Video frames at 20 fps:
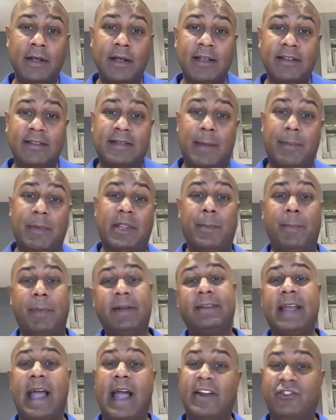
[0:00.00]
some of the
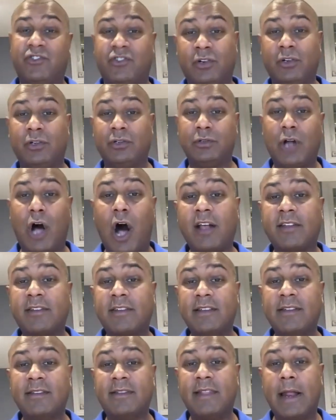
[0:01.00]
potential
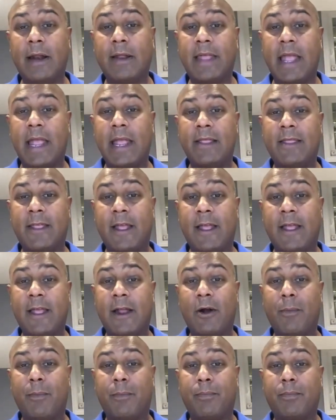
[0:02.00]
losses
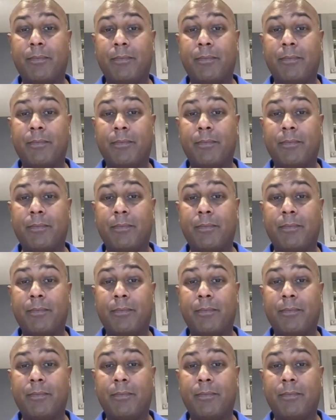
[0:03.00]
they're